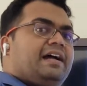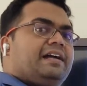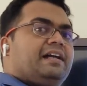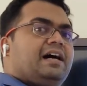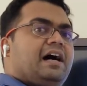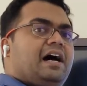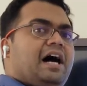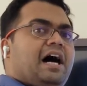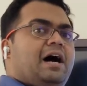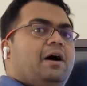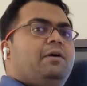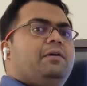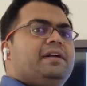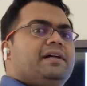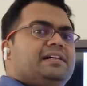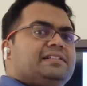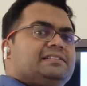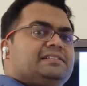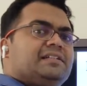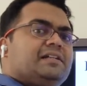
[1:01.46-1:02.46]
and how
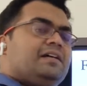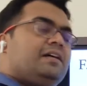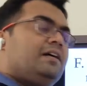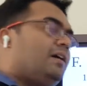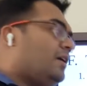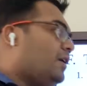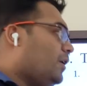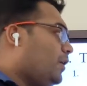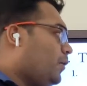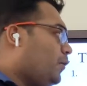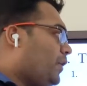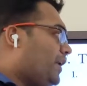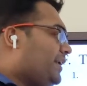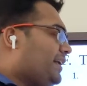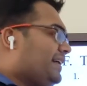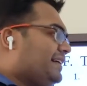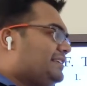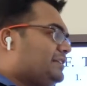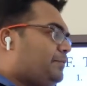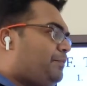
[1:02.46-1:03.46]
does
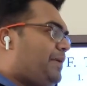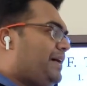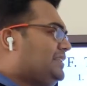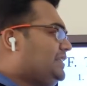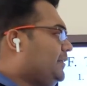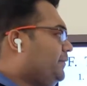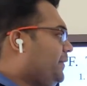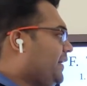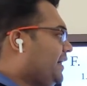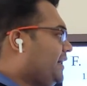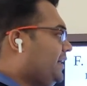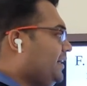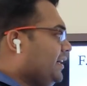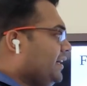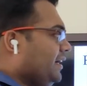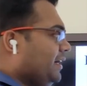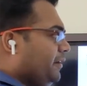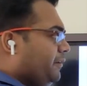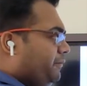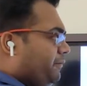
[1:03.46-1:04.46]
one
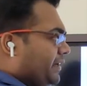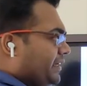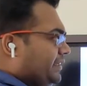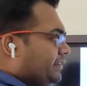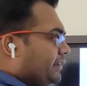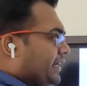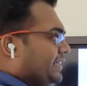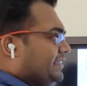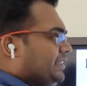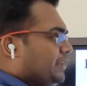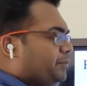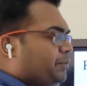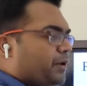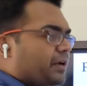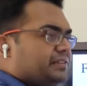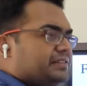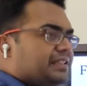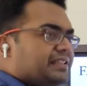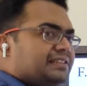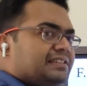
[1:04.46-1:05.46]
specific filtration
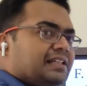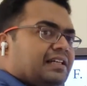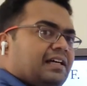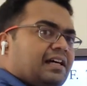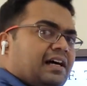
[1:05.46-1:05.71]
process